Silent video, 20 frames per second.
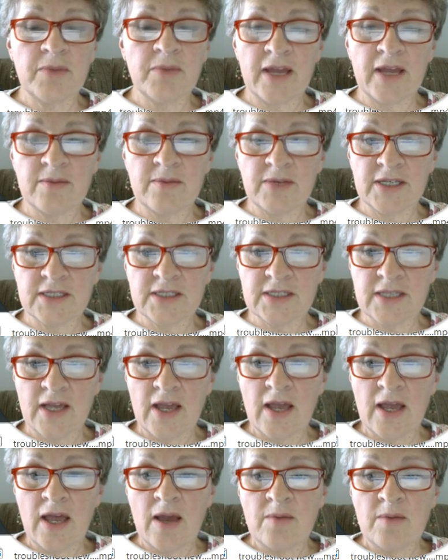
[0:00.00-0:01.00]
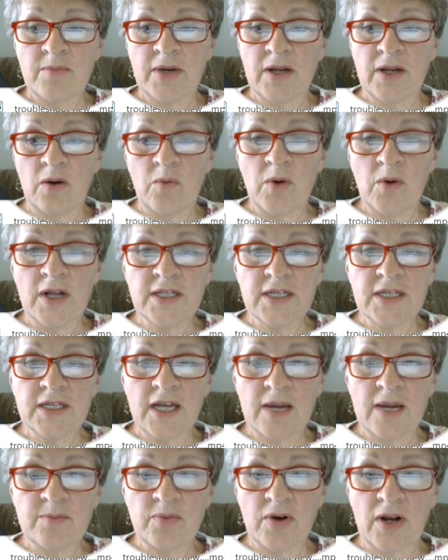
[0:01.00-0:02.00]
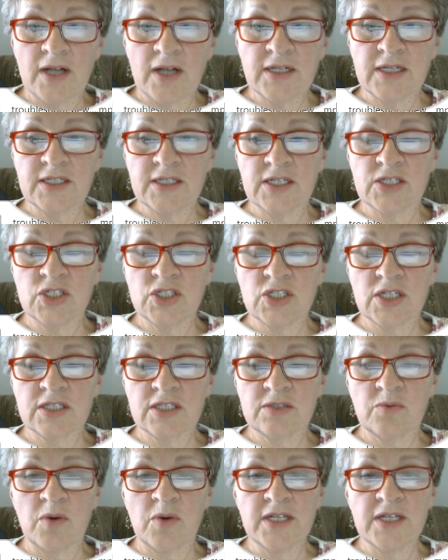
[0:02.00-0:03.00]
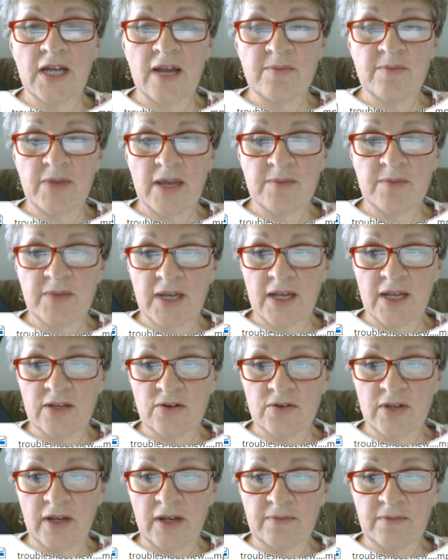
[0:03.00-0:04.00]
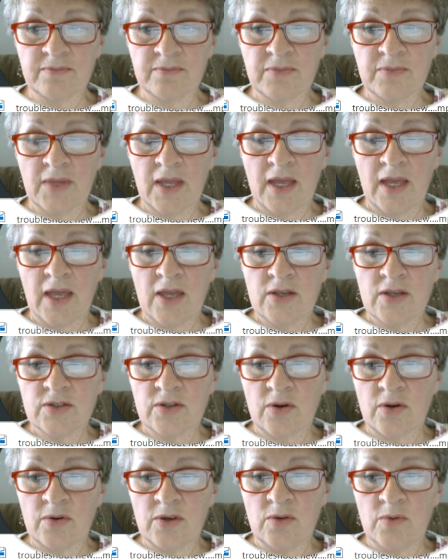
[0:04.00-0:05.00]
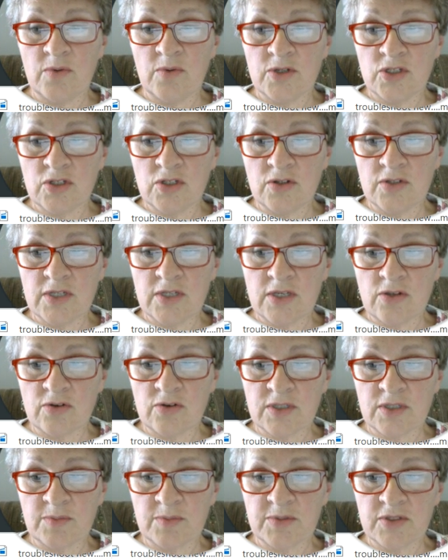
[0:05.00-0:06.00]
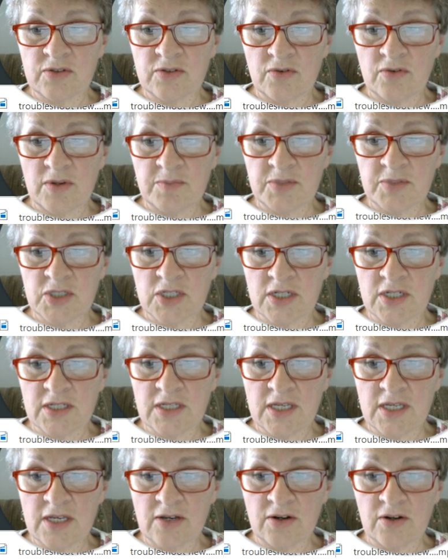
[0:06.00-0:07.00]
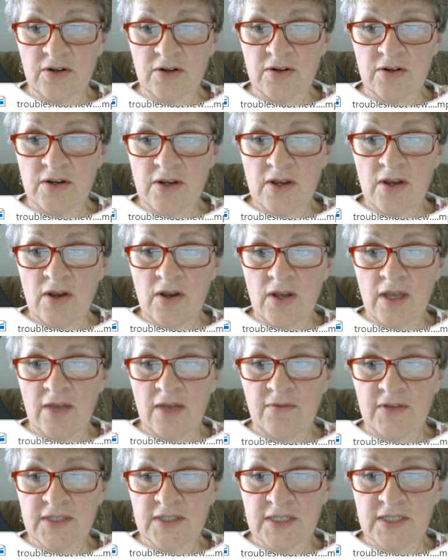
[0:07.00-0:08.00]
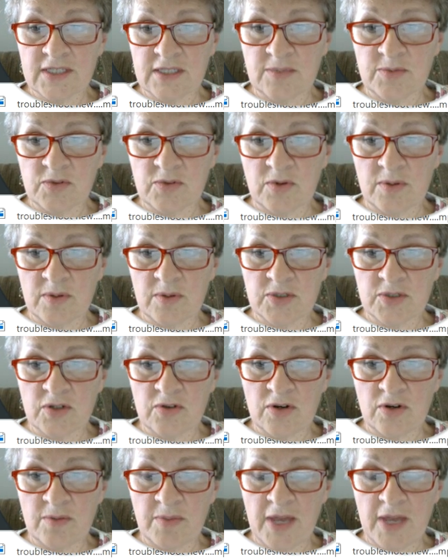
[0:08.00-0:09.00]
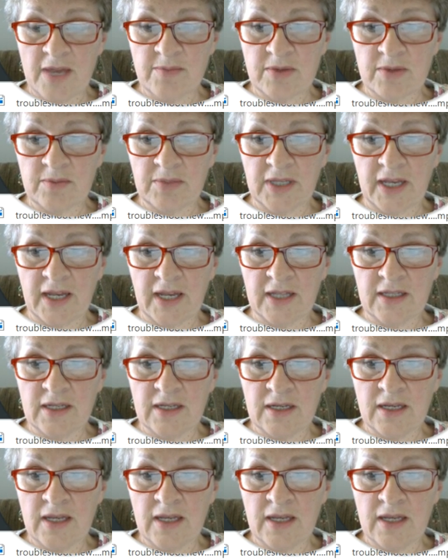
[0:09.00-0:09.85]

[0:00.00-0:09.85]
payments, but a one-time product is just one-time payment and you're done. So you would choose either subscription here, if it's a subscription or a payment plan,